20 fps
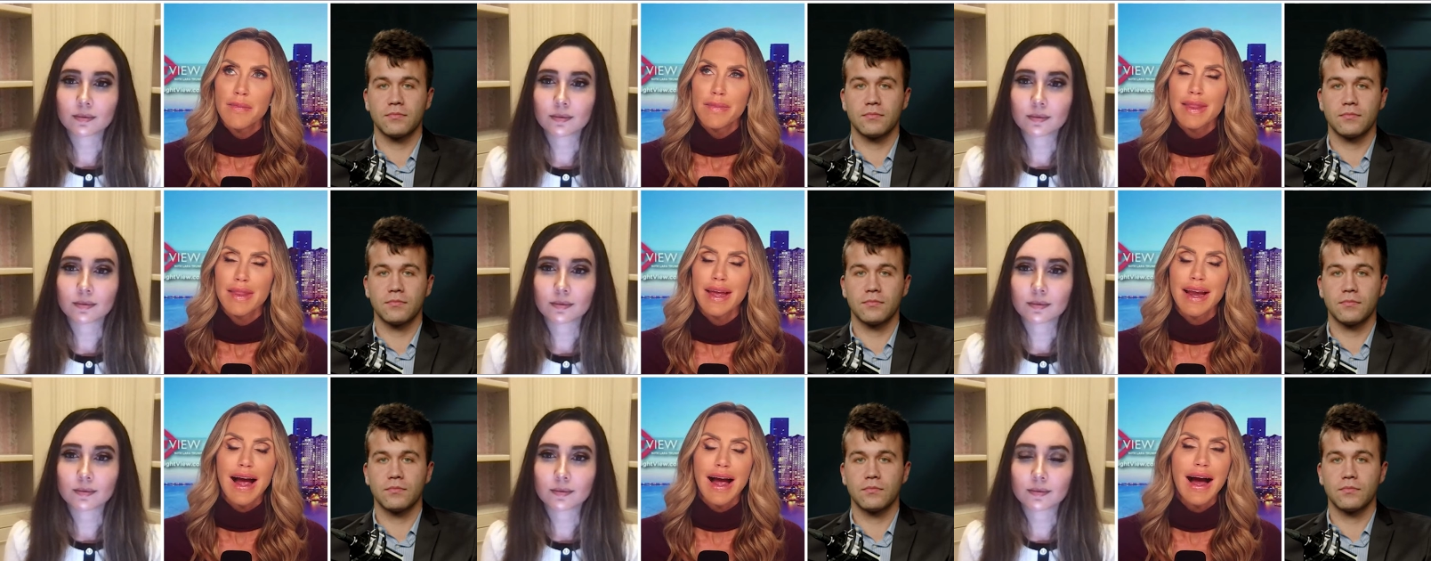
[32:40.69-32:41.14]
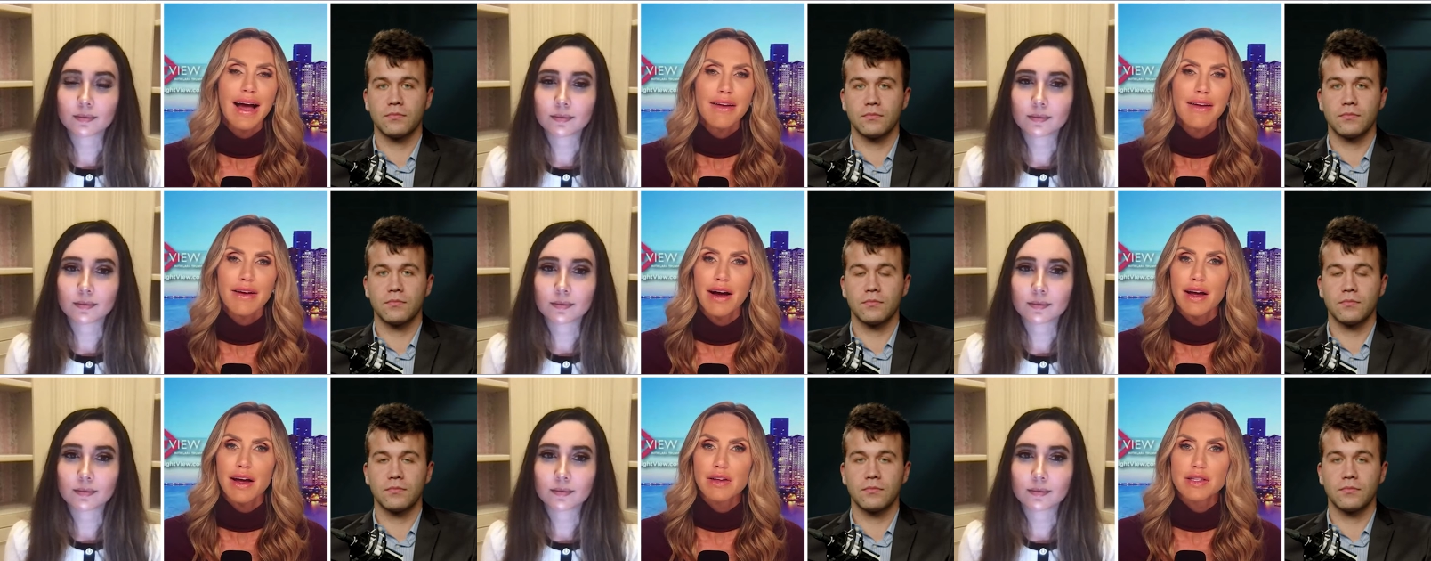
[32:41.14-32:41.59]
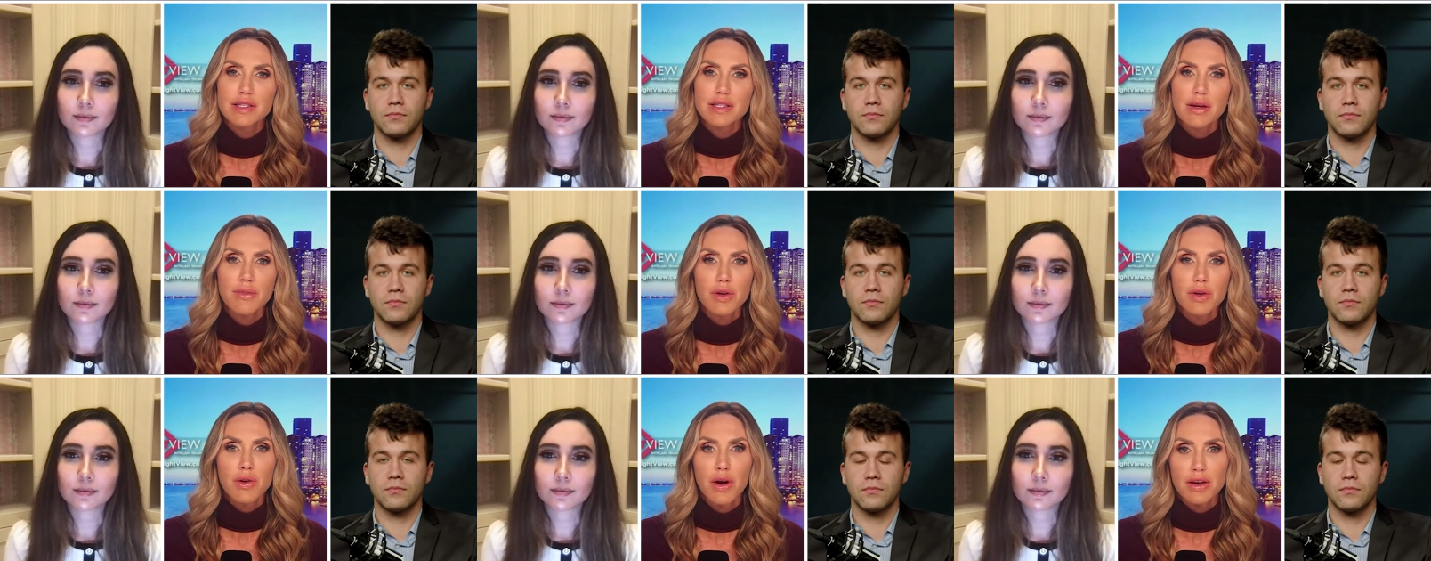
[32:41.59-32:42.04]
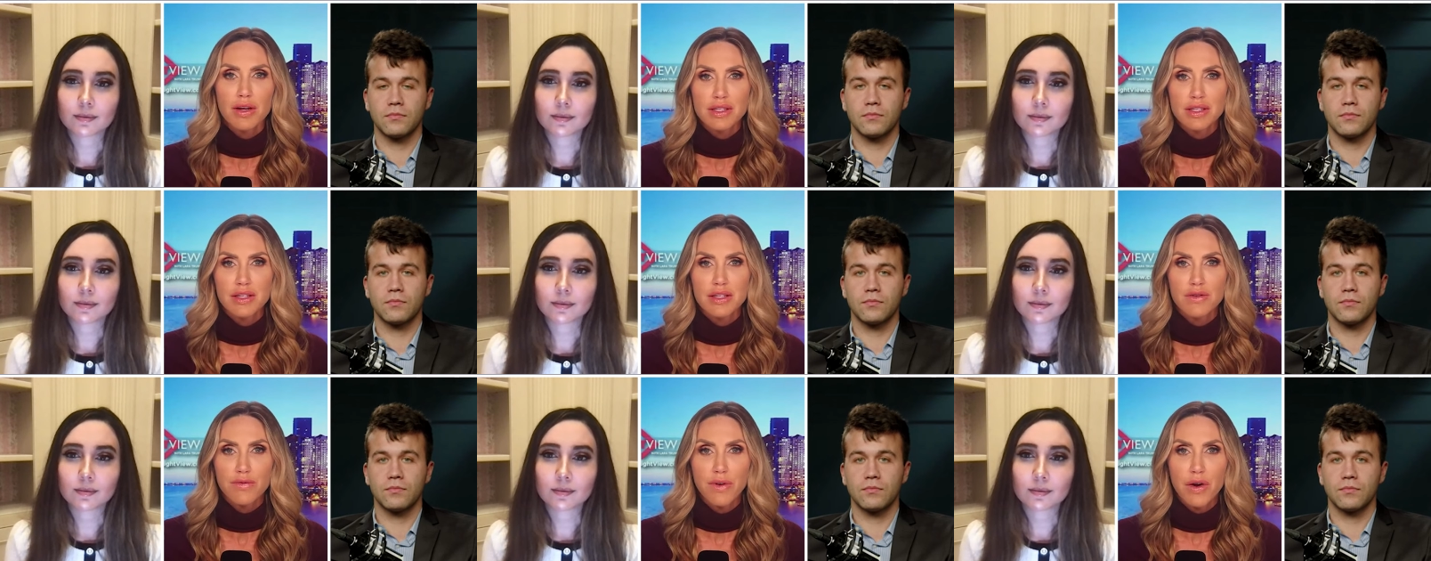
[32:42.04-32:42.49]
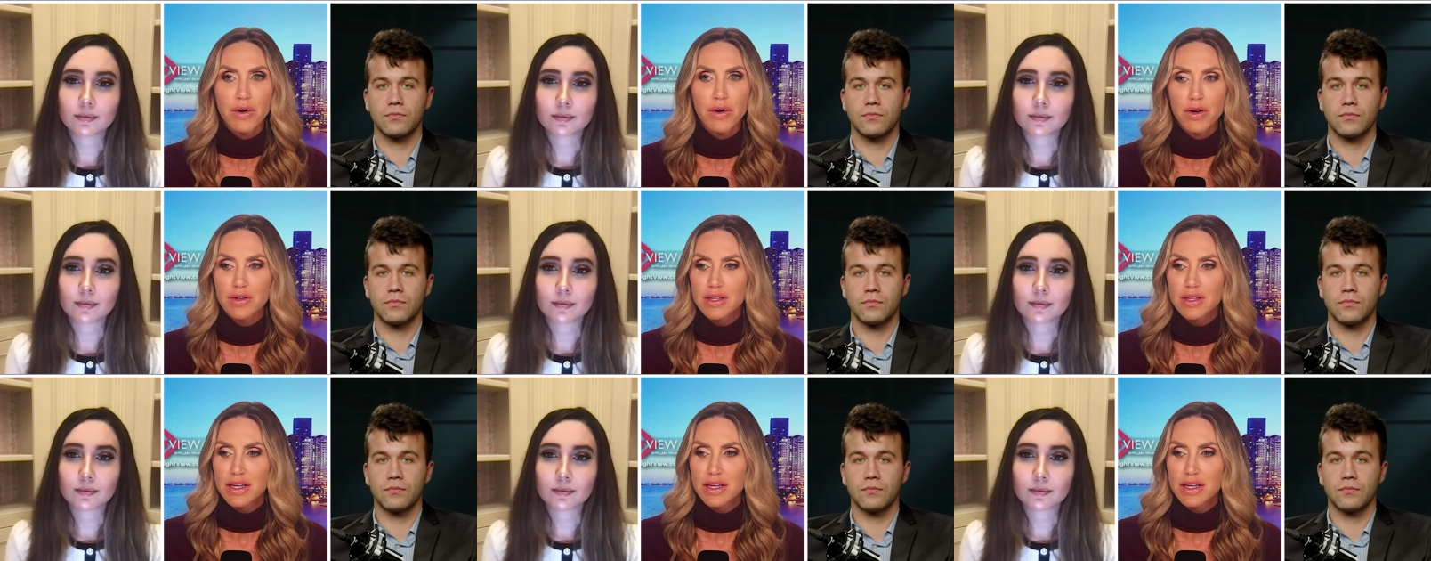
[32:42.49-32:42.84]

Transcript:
Speaker 1: like I, I stumble across these photos.